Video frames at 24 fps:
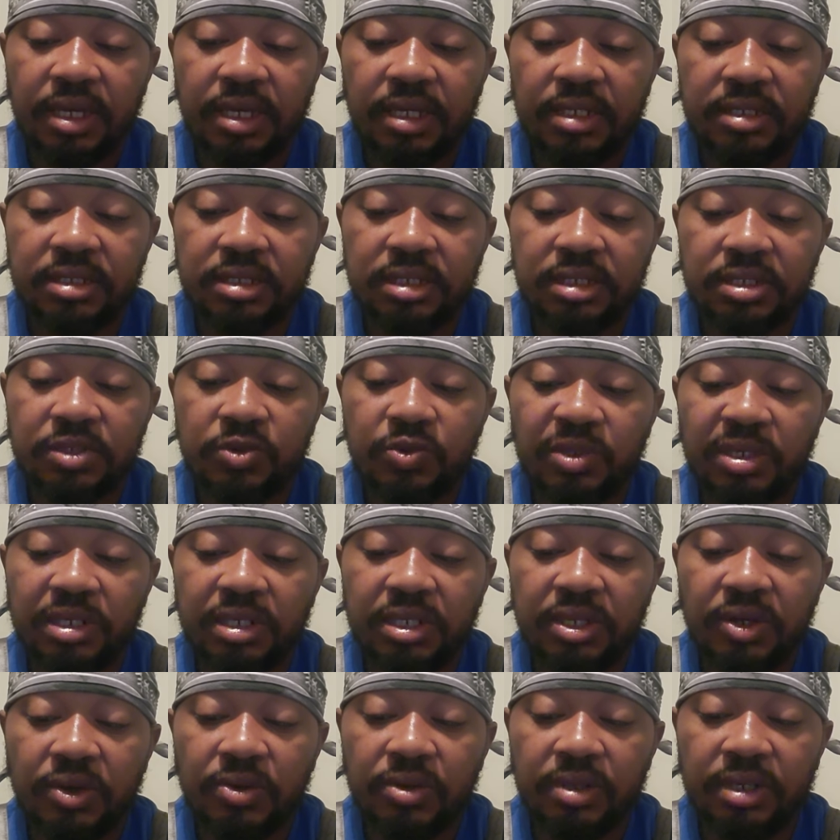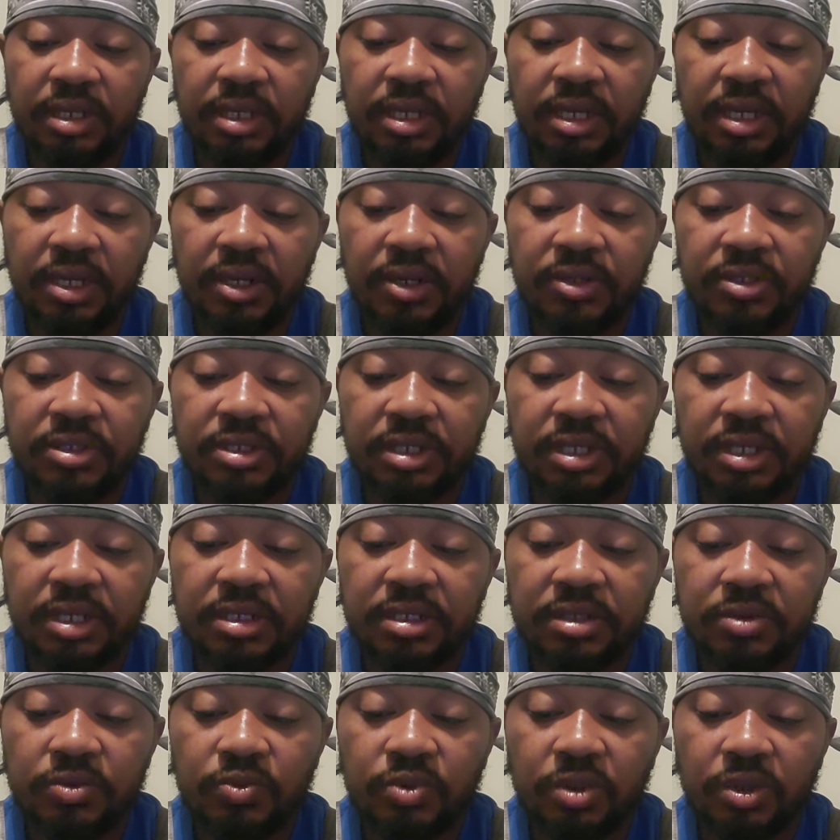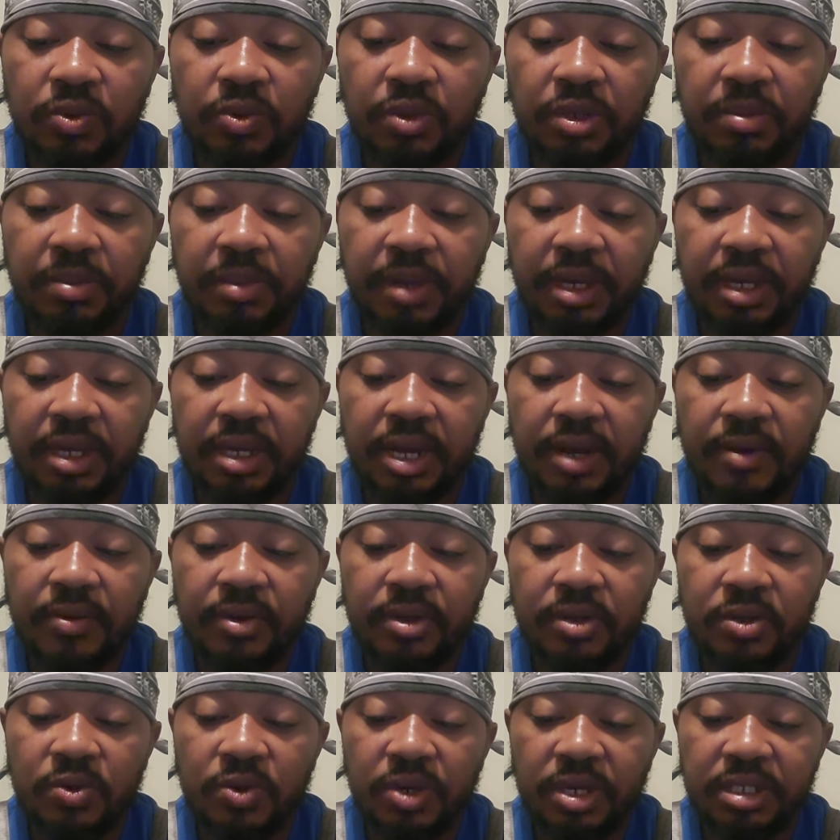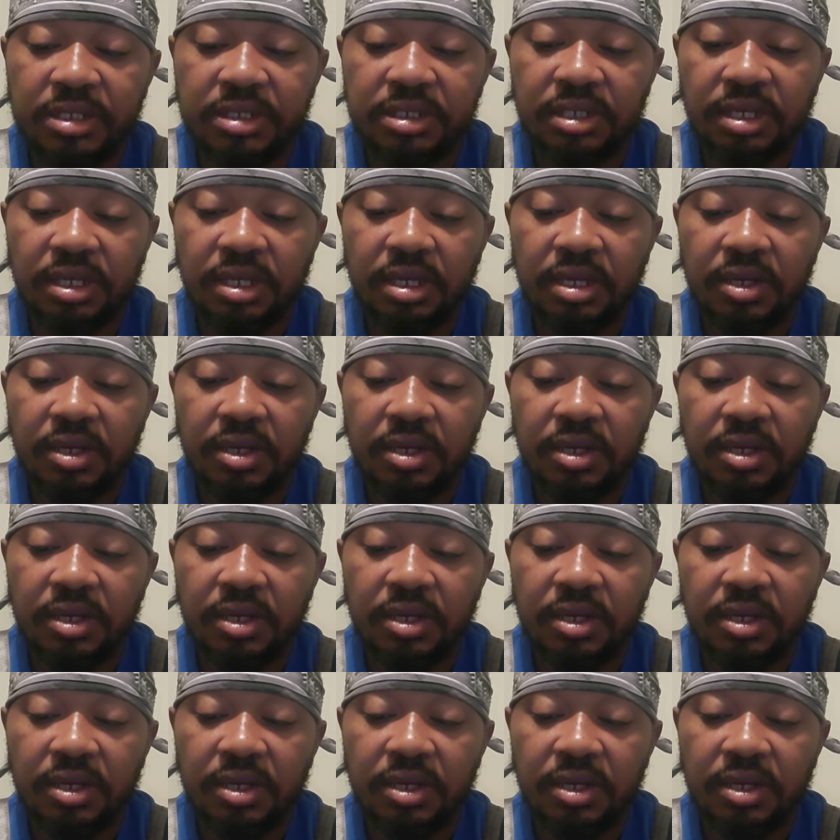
And since we know he hears us when we make our request,